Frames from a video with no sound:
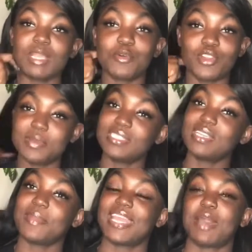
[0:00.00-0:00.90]
I'm gonna be
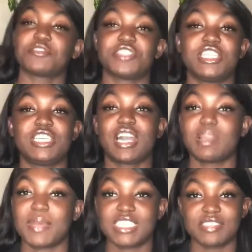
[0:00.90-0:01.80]
Cinnamon. And I was literally
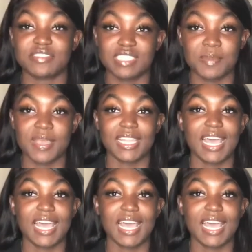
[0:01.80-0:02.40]
calling myself Cinnamon.